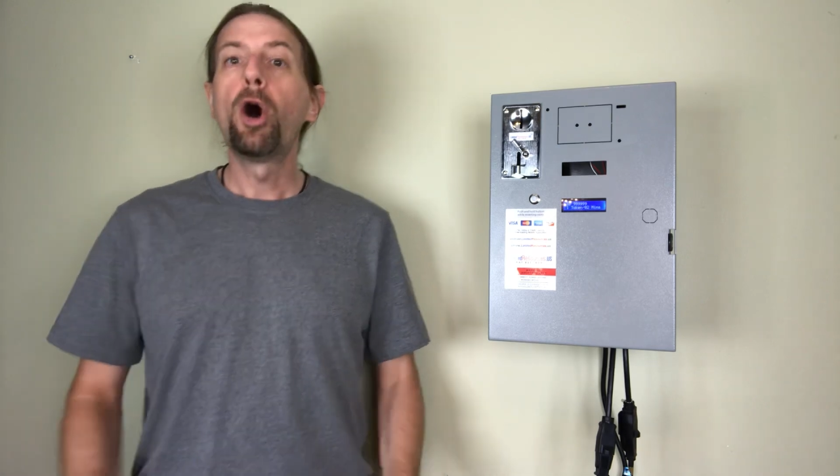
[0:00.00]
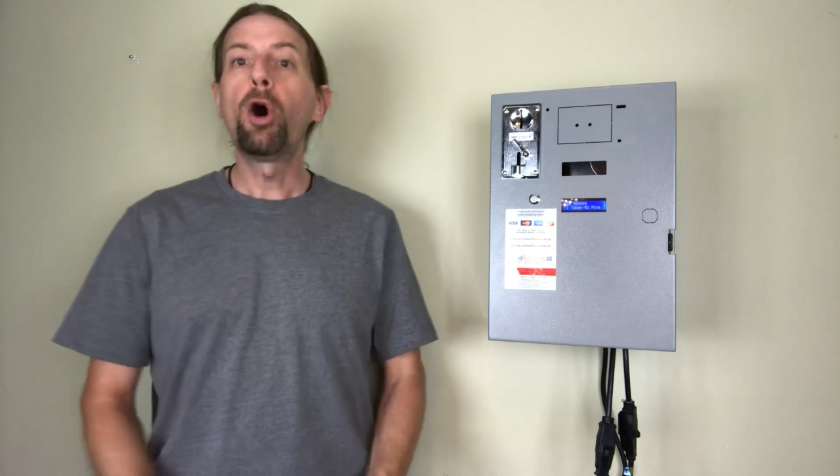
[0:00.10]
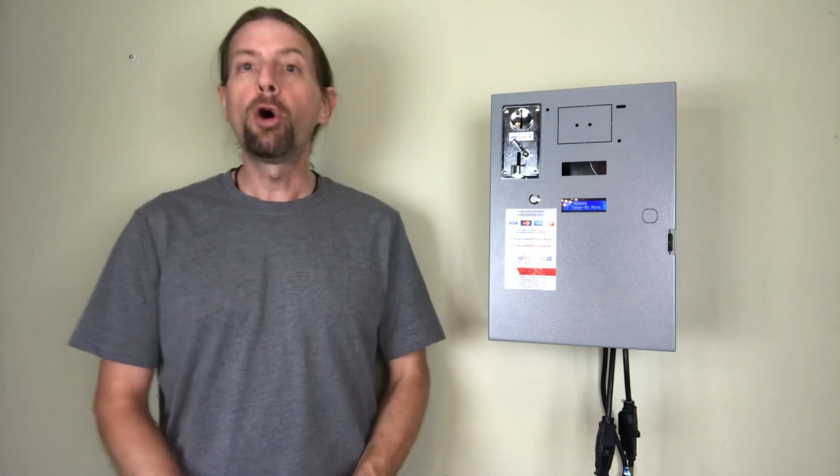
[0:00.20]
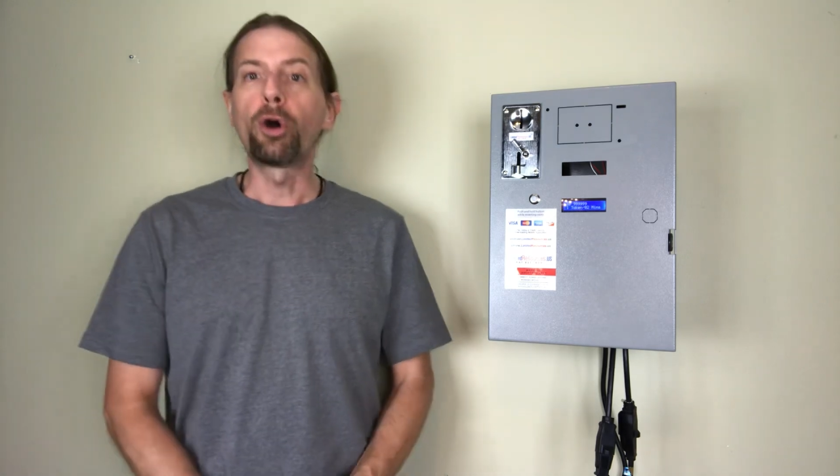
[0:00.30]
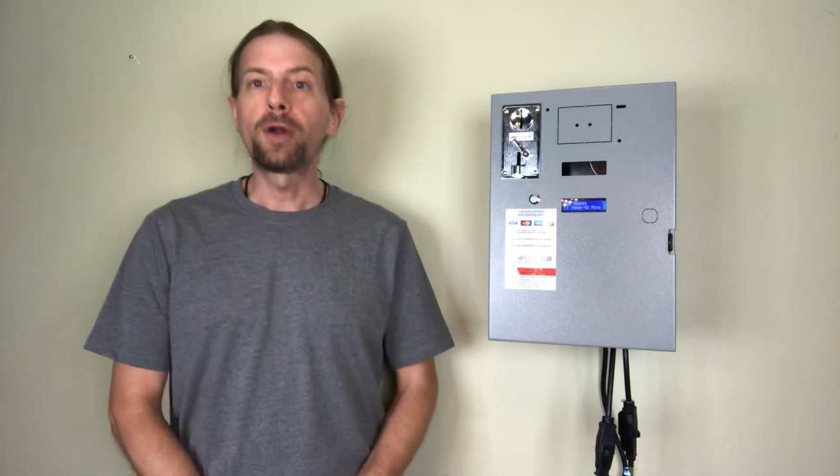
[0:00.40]

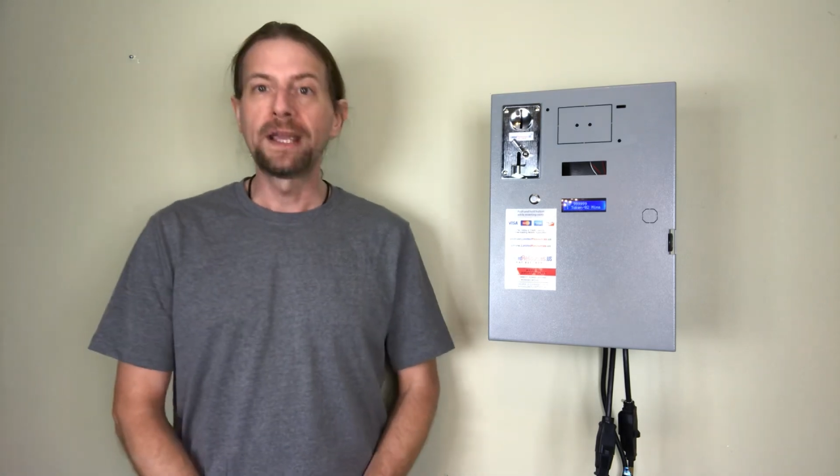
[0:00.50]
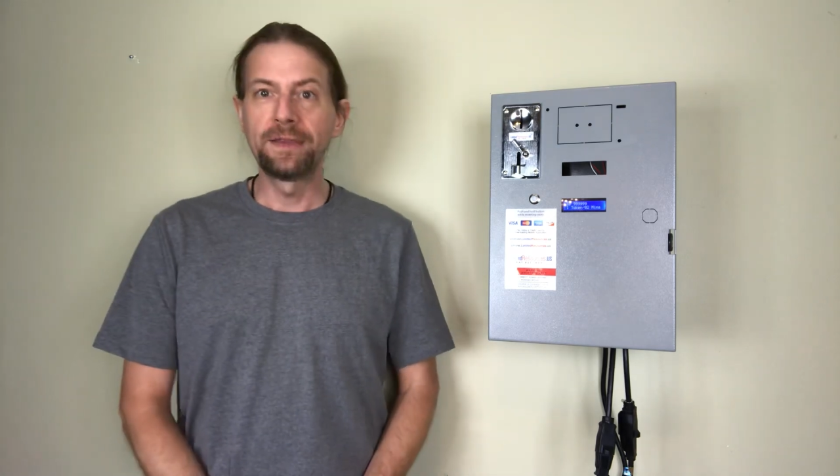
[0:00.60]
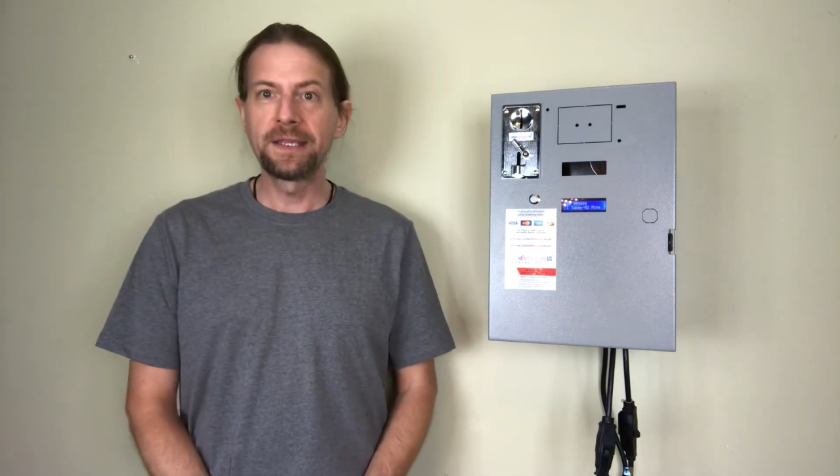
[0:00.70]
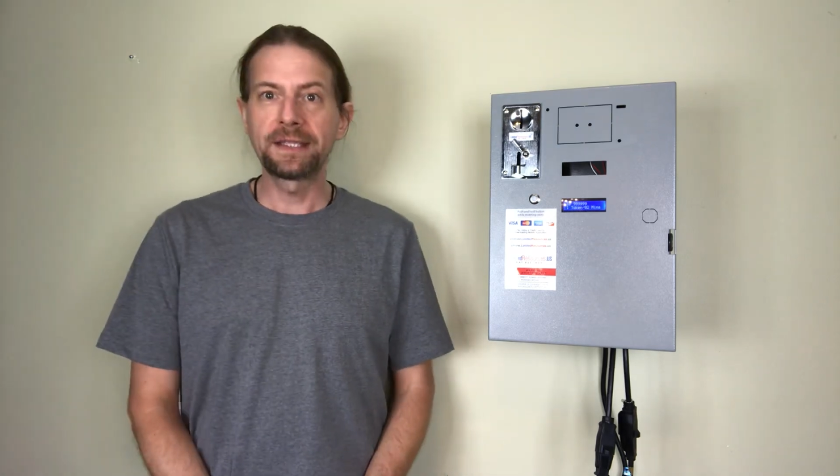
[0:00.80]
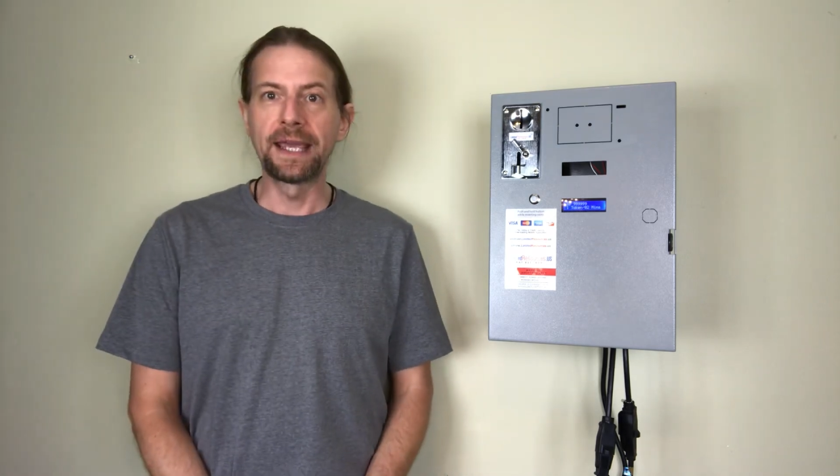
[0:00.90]
or in
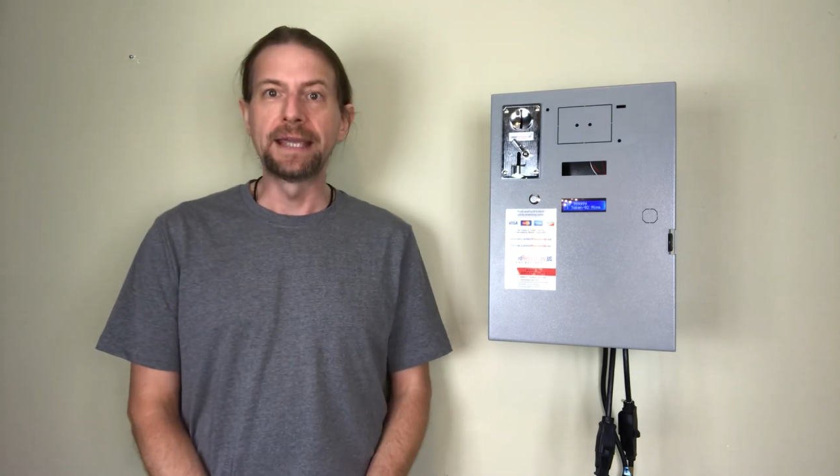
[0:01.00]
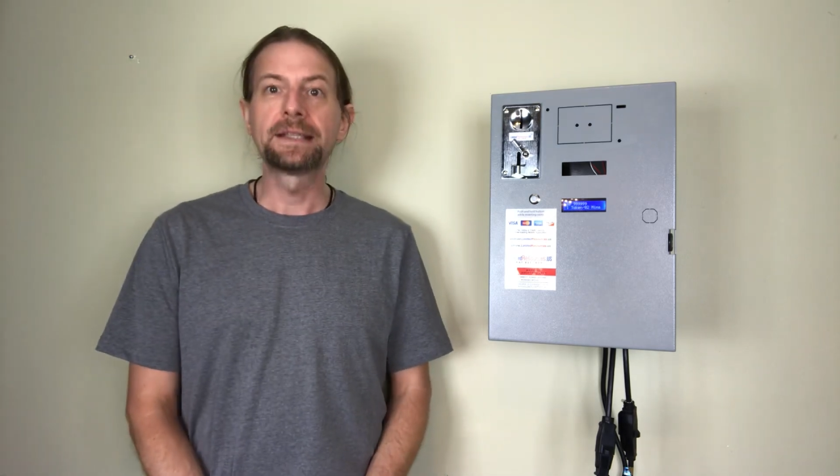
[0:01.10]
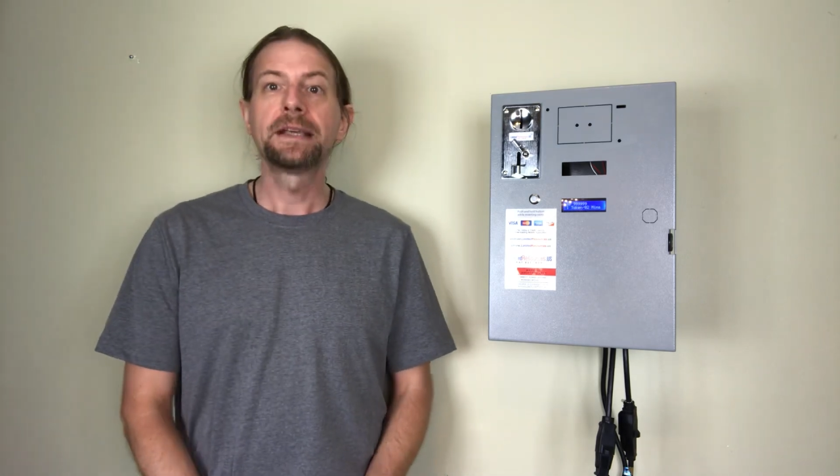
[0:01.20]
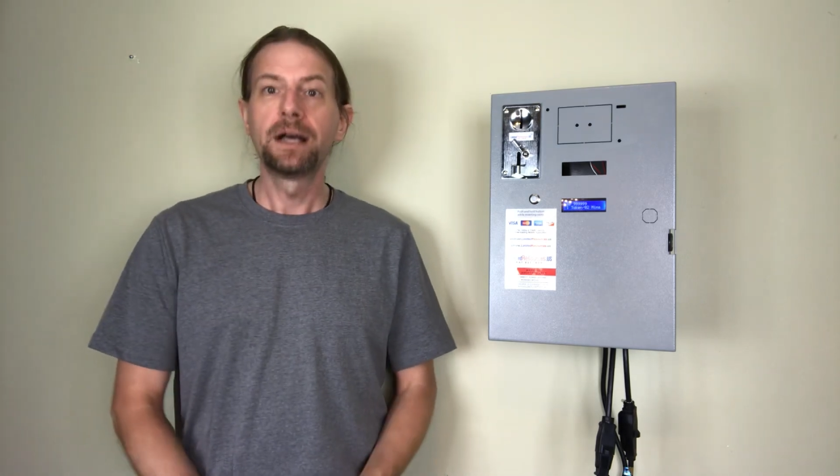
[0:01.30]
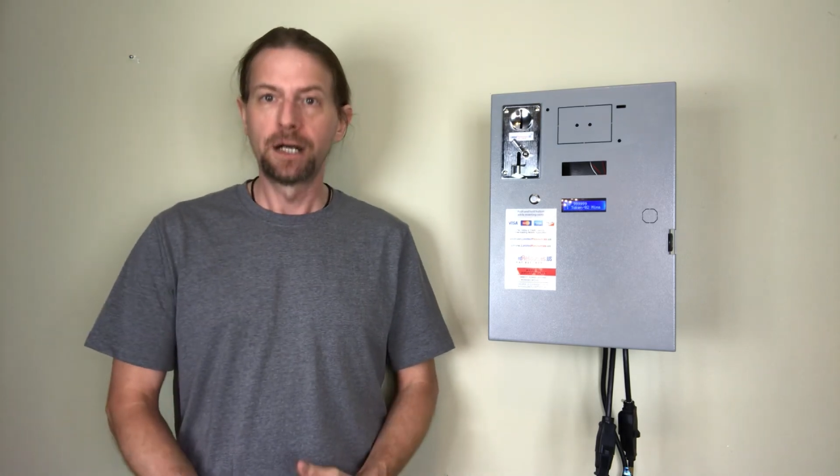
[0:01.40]
this
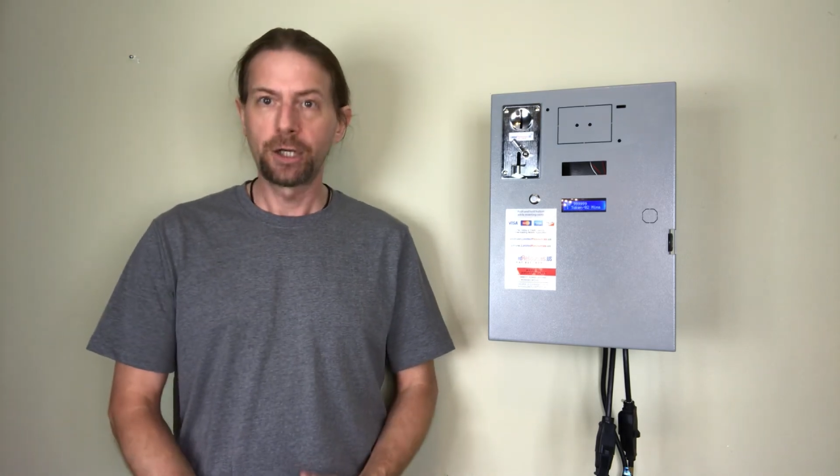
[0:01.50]
case, a